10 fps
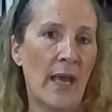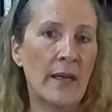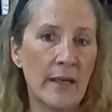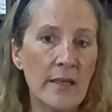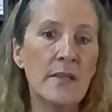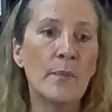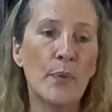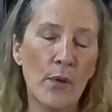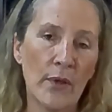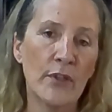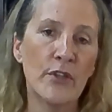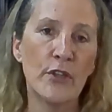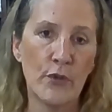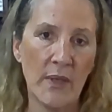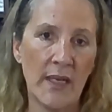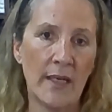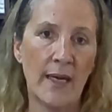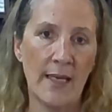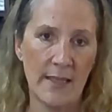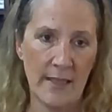and it is important to treat it
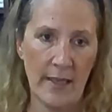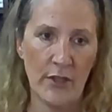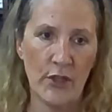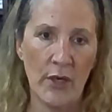as such.